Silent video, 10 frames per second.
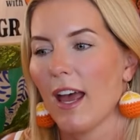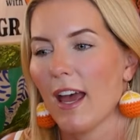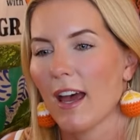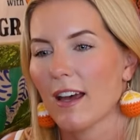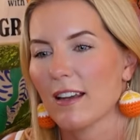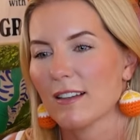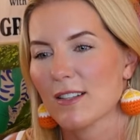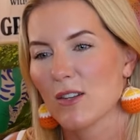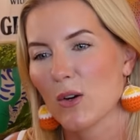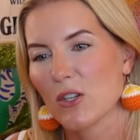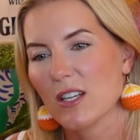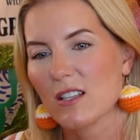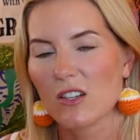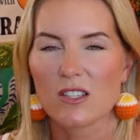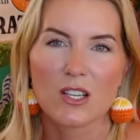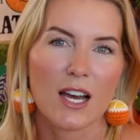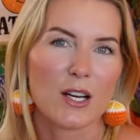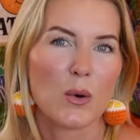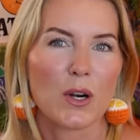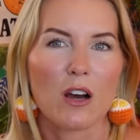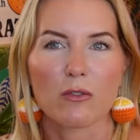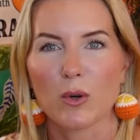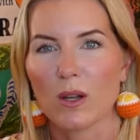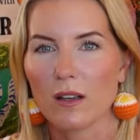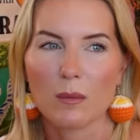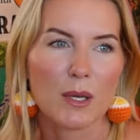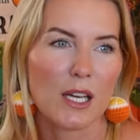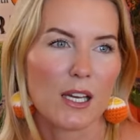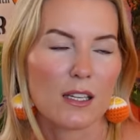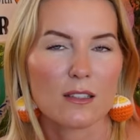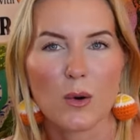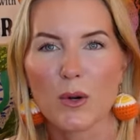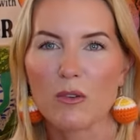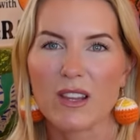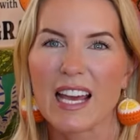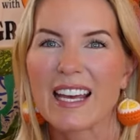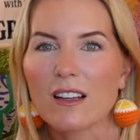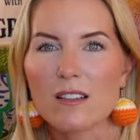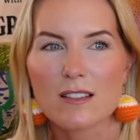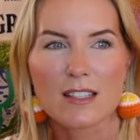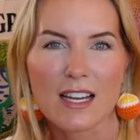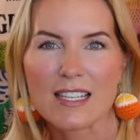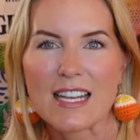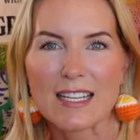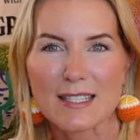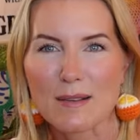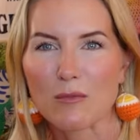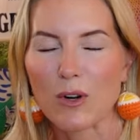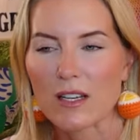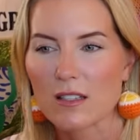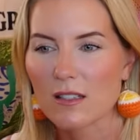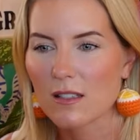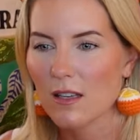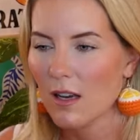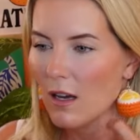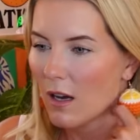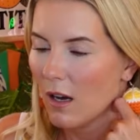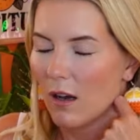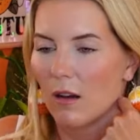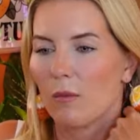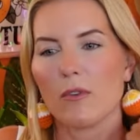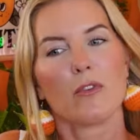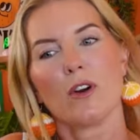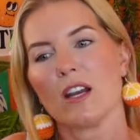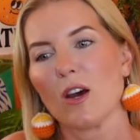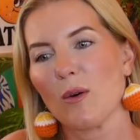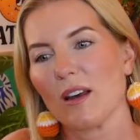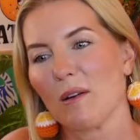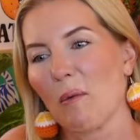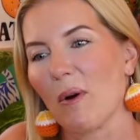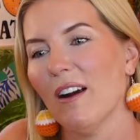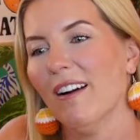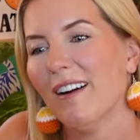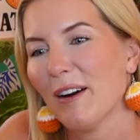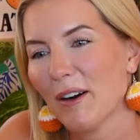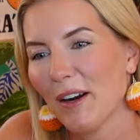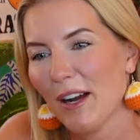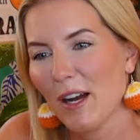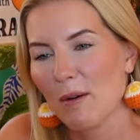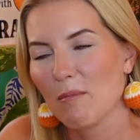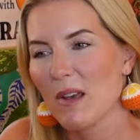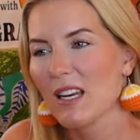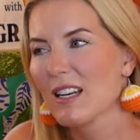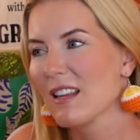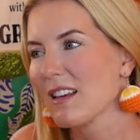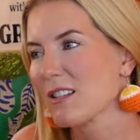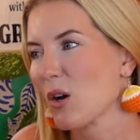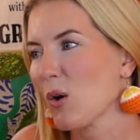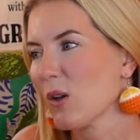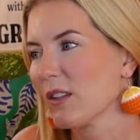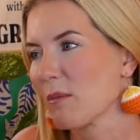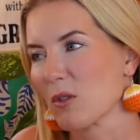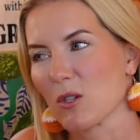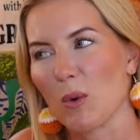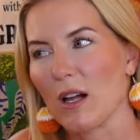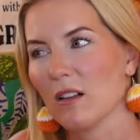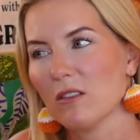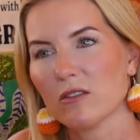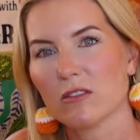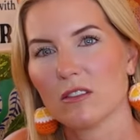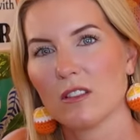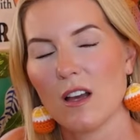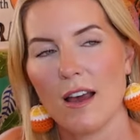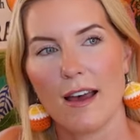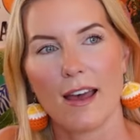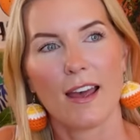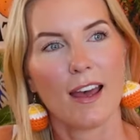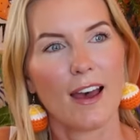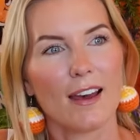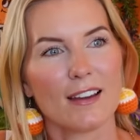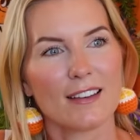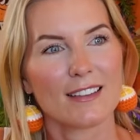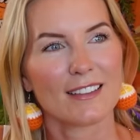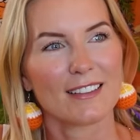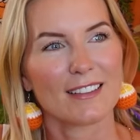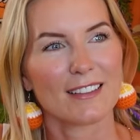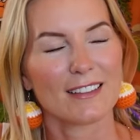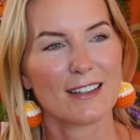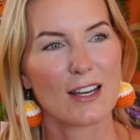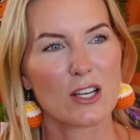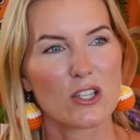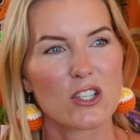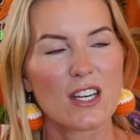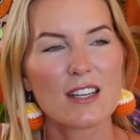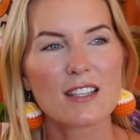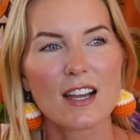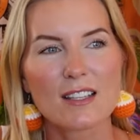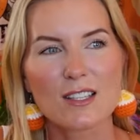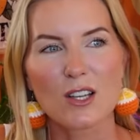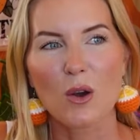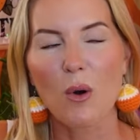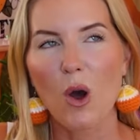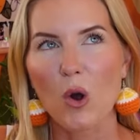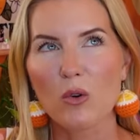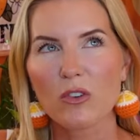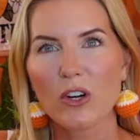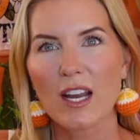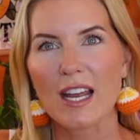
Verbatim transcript: And so she starts kind of going off-road a little bit, going over the hills, kind of taking some risks. Before you know it, we made it, I think, to hole number 12. And she decides to go over a